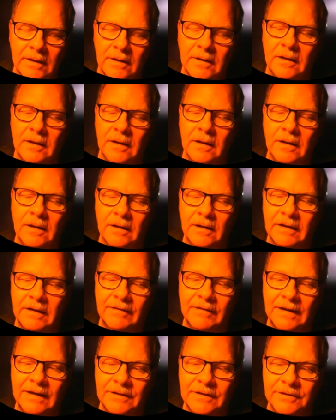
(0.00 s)
If I
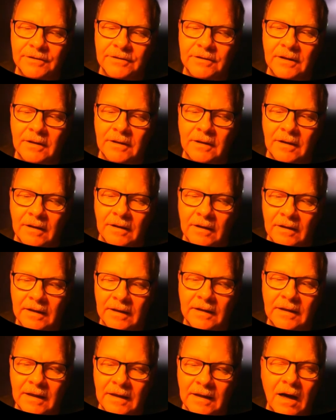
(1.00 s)
just get in it
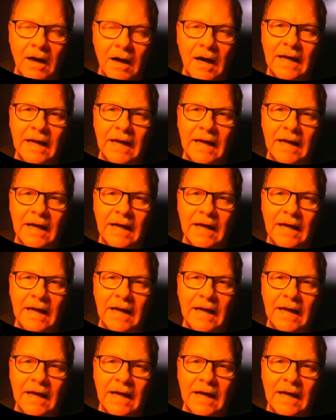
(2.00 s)
hot